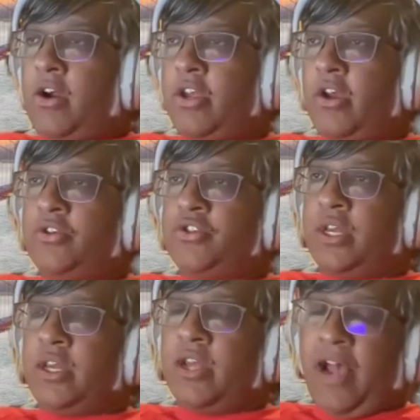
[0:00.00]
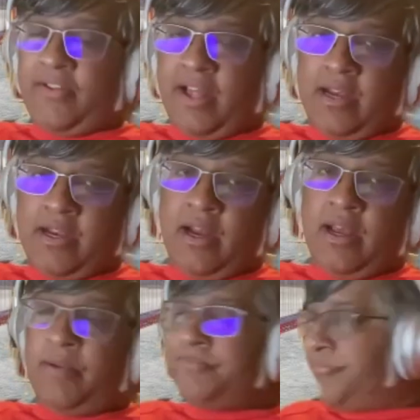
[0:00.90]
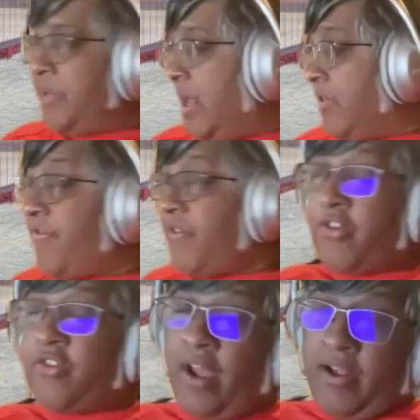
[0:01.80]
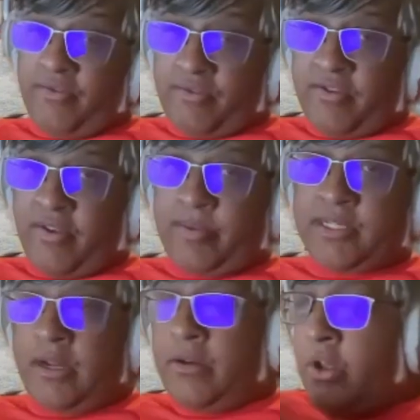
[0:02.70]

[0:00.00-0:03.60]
archaeology had a lot of data. It's physical science to some extent,